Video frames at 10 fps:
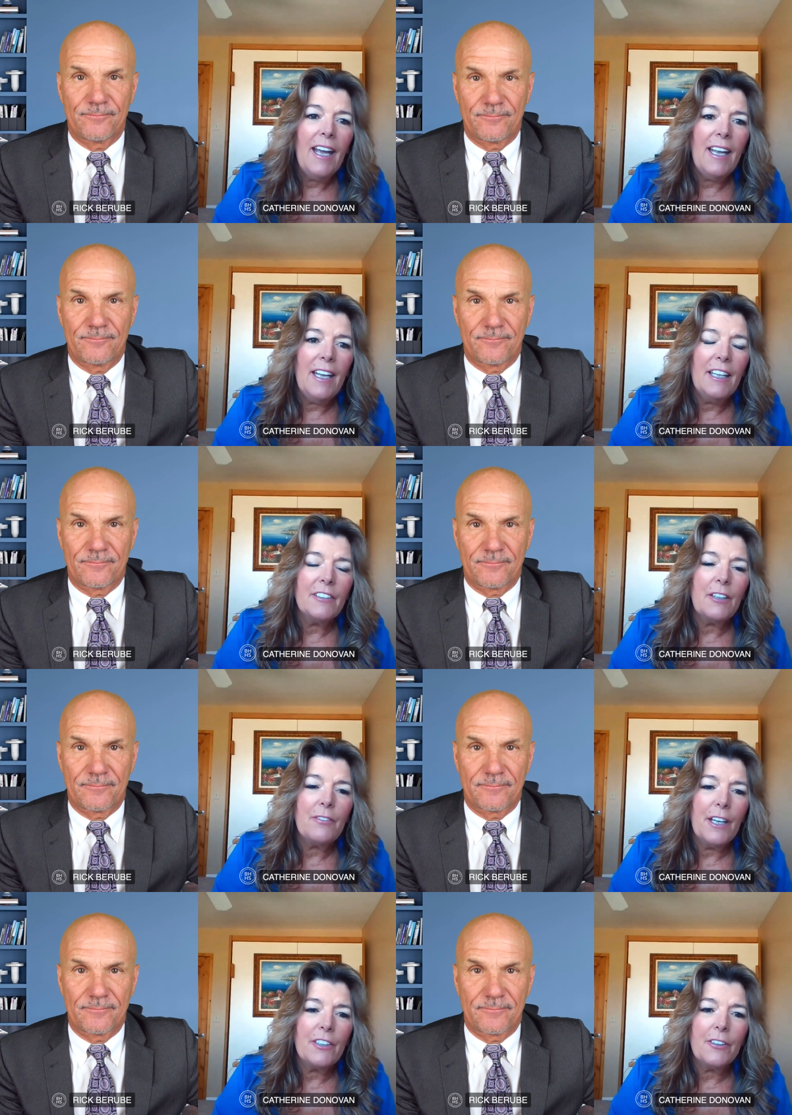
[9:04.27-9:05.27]
Speaker 1: and they
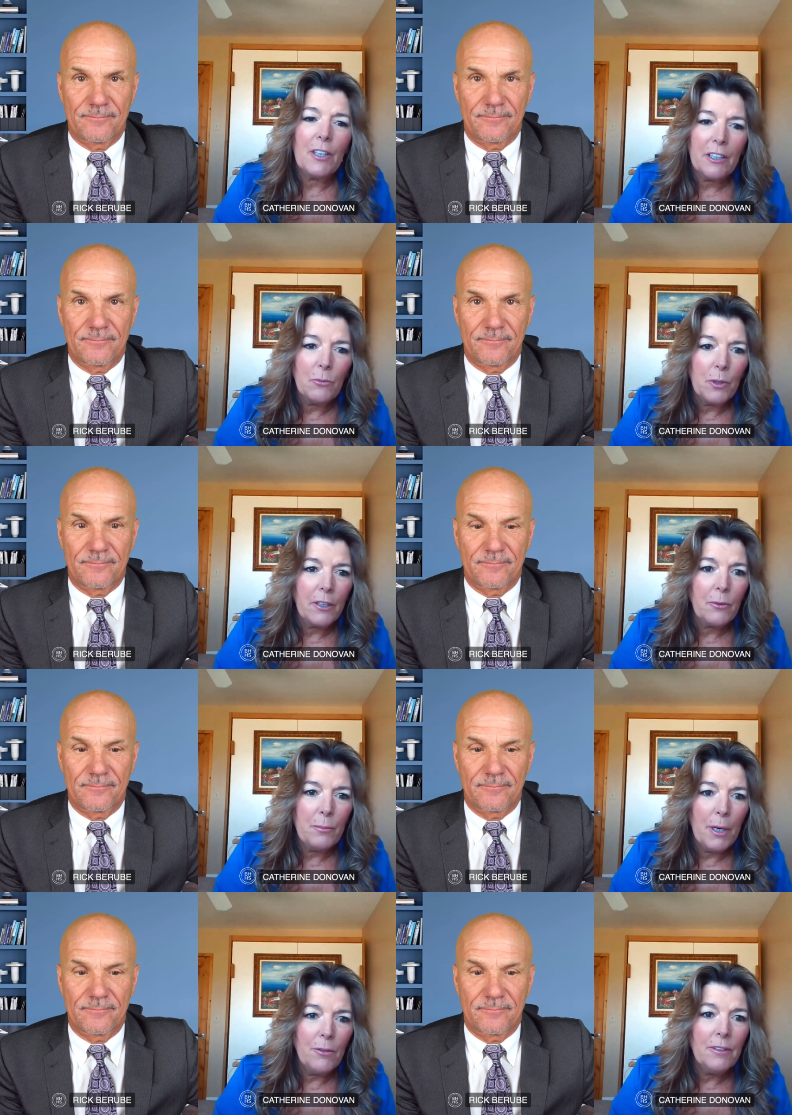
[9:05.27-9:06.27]
found out they can work
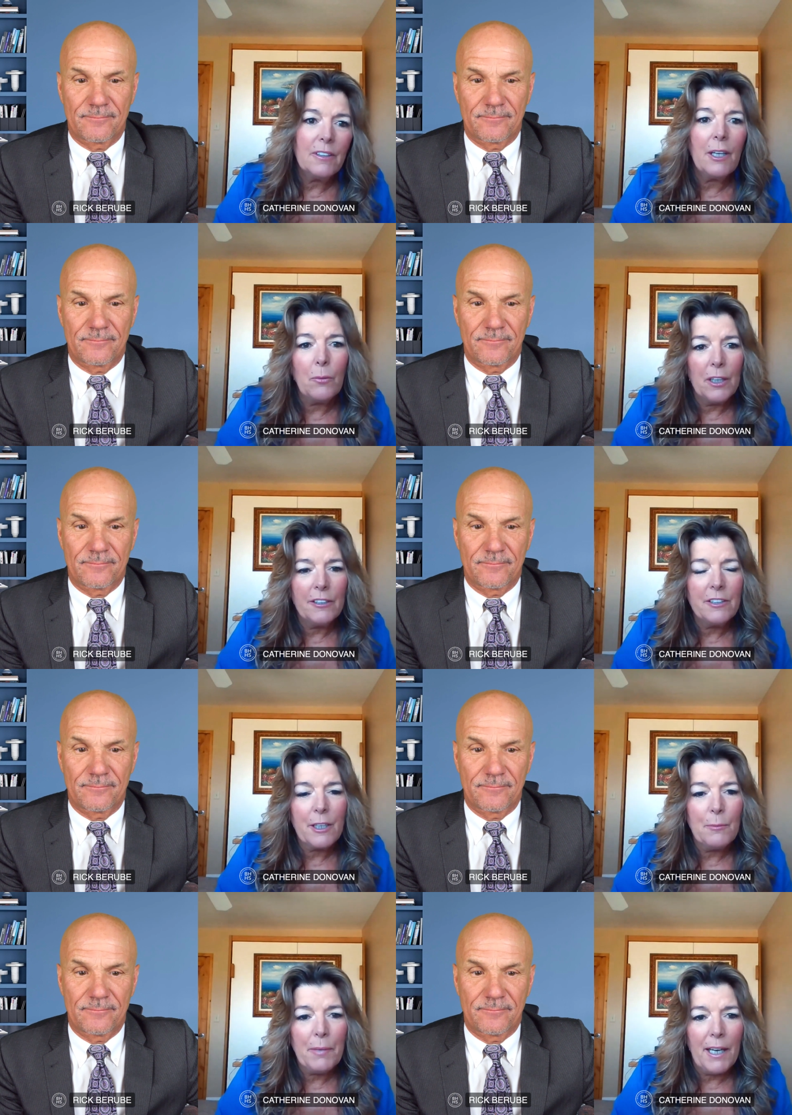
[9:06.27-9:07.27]
remote, and they wanted to
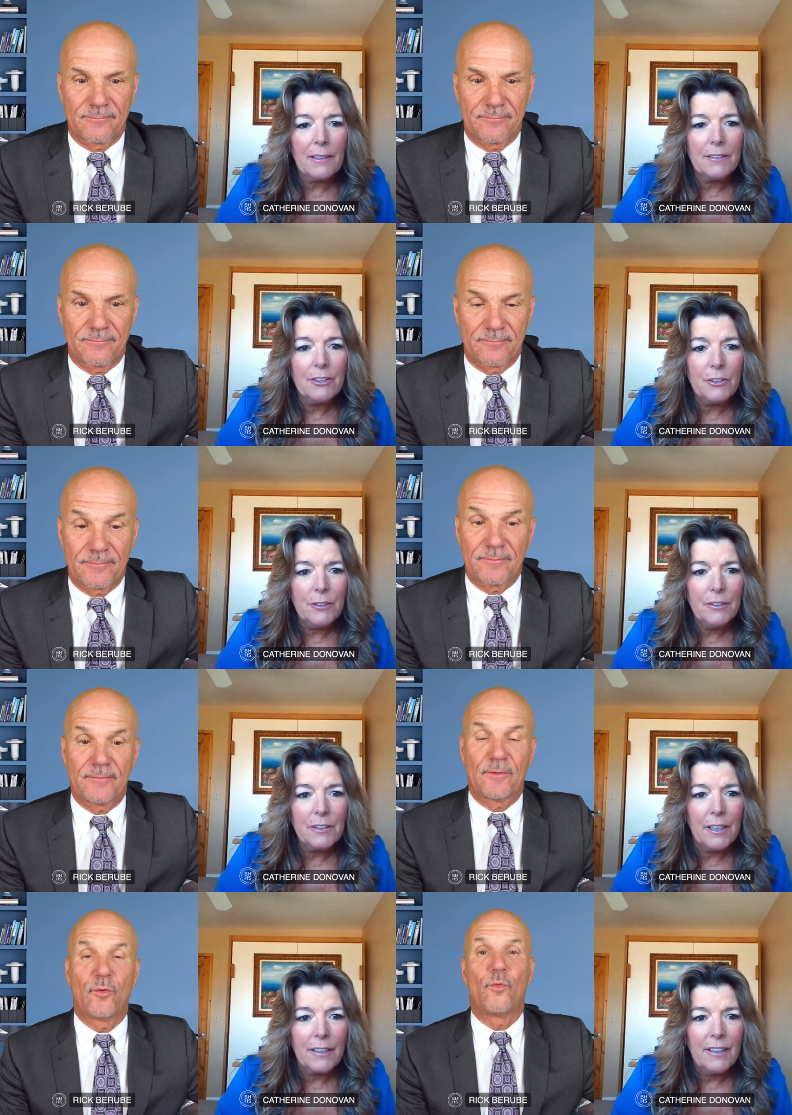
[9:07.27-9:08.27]
come back to
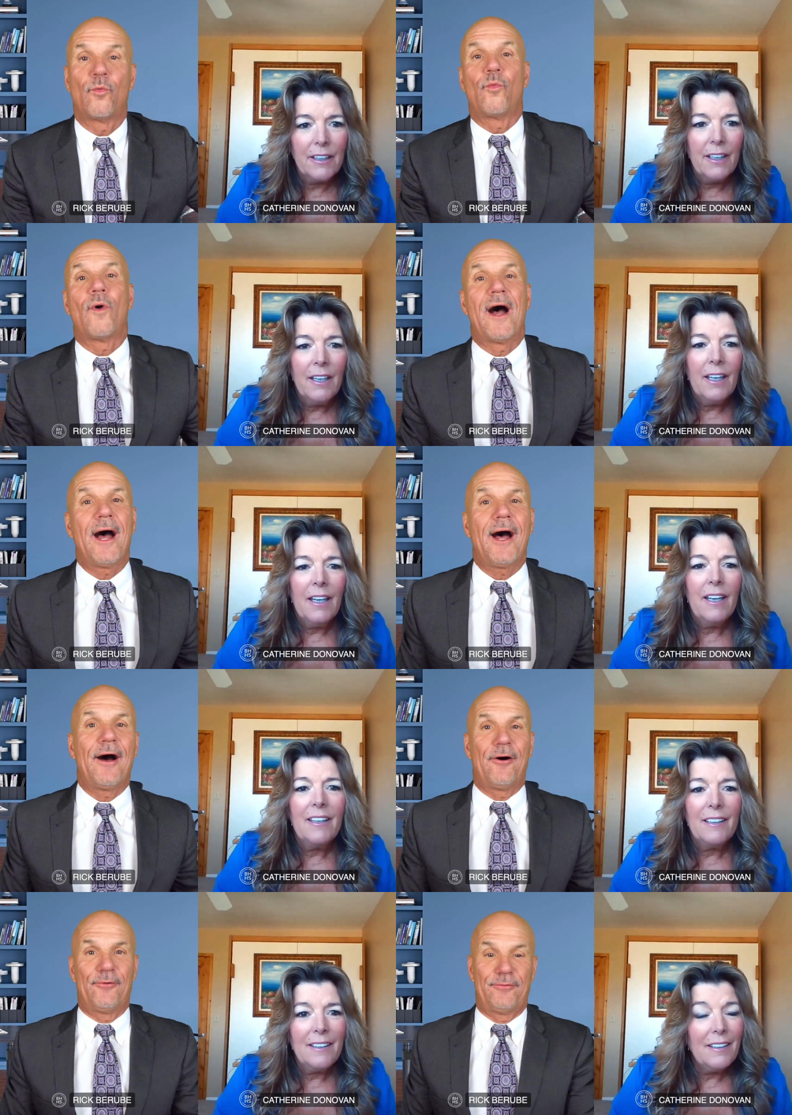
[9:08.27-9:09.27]
Tucson.
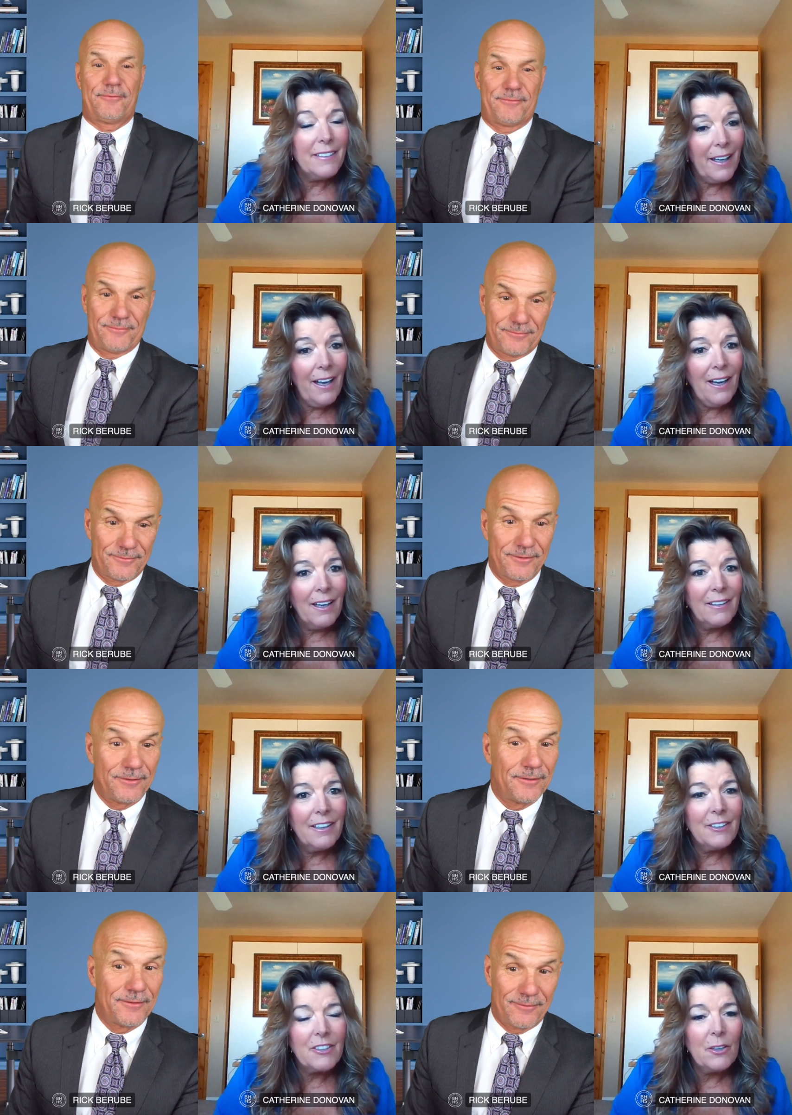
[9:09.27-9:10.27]
Speaker 2: Wow.
Speaker 1: Yeah,
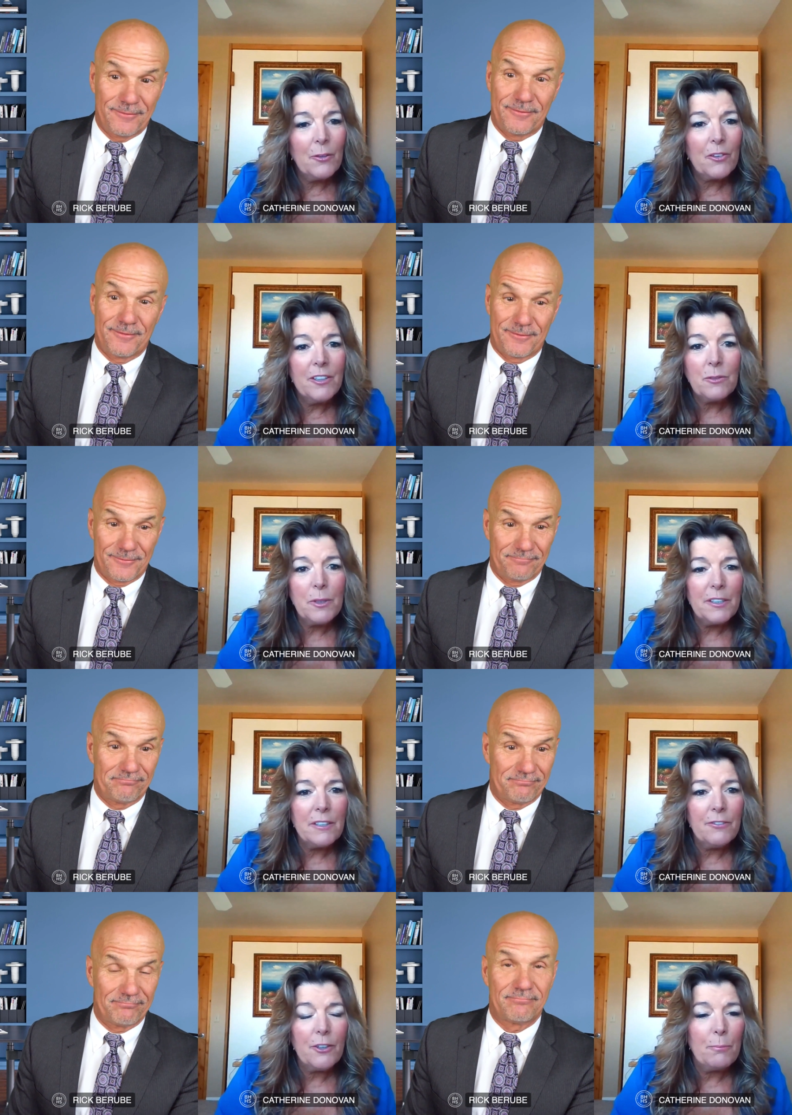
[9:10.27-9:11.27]
and so this
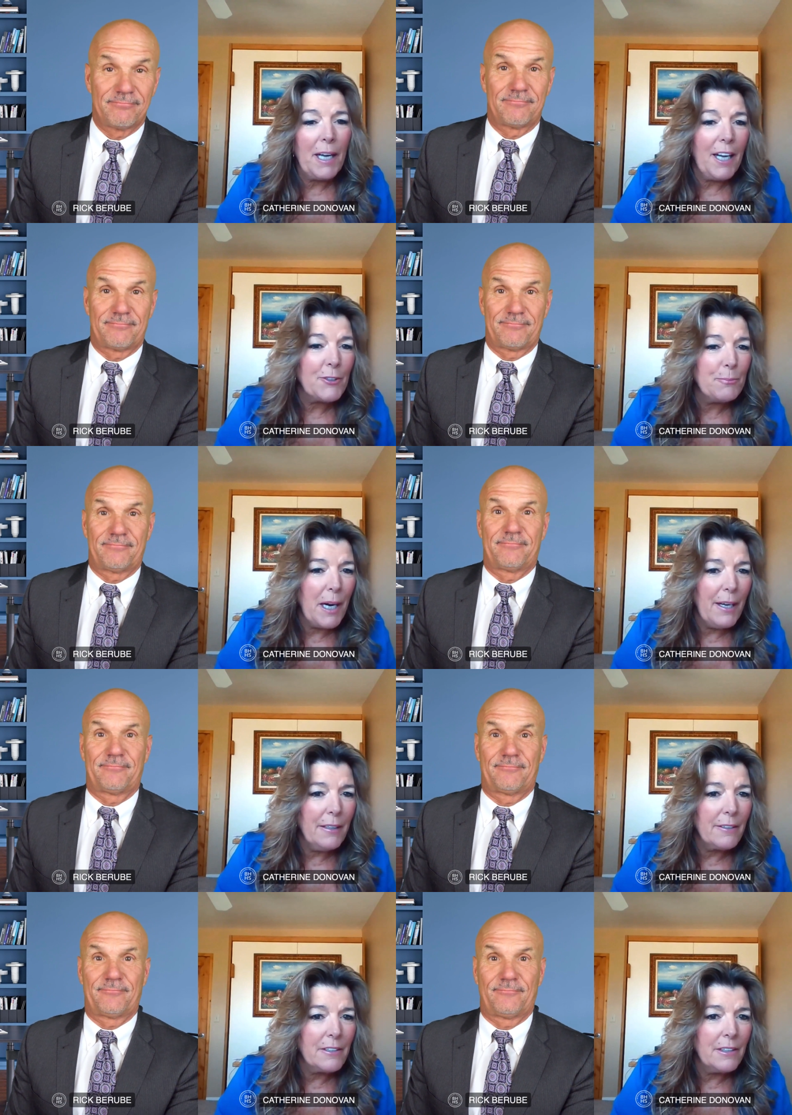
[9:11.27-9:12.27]
wasn't from past
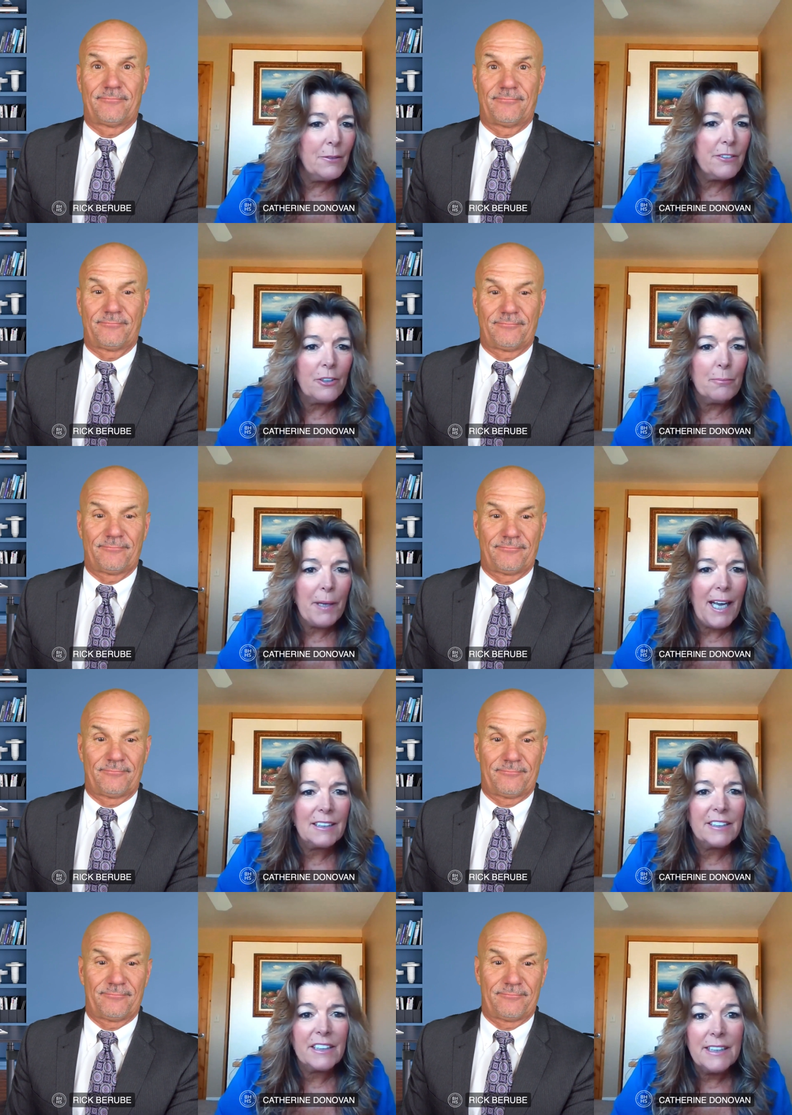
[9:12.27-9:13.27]
buyers; it was from
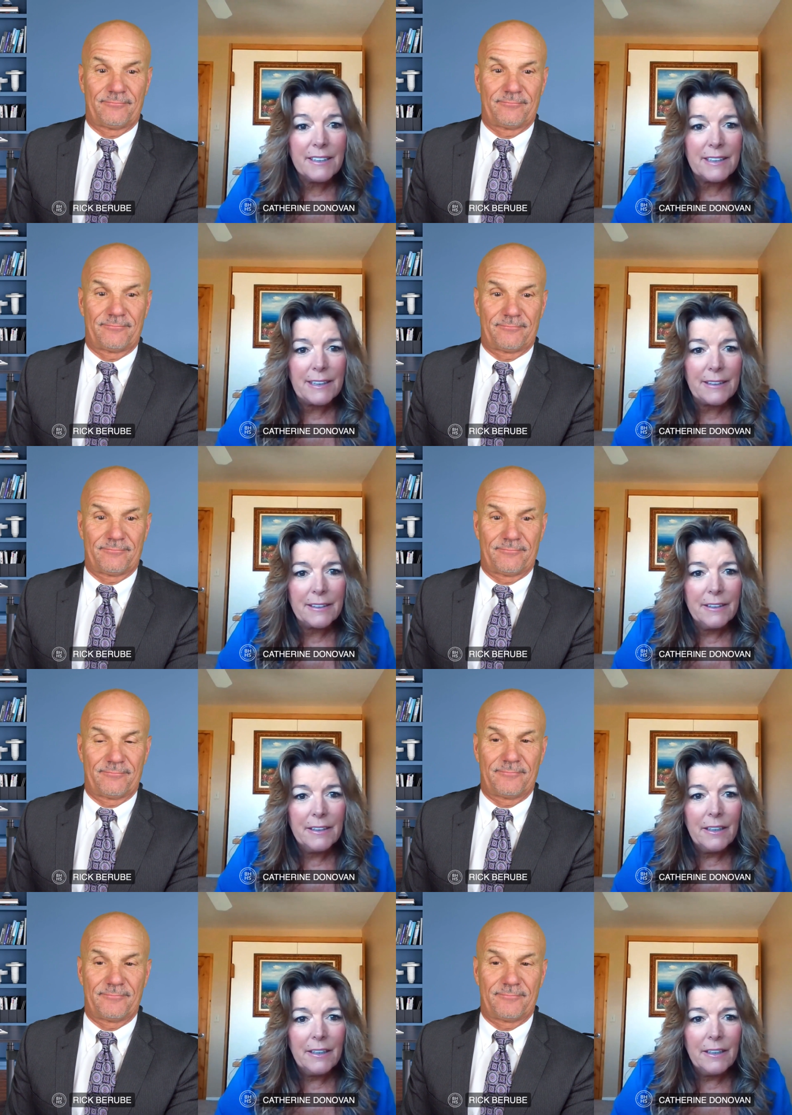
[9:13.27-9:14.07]
past listings.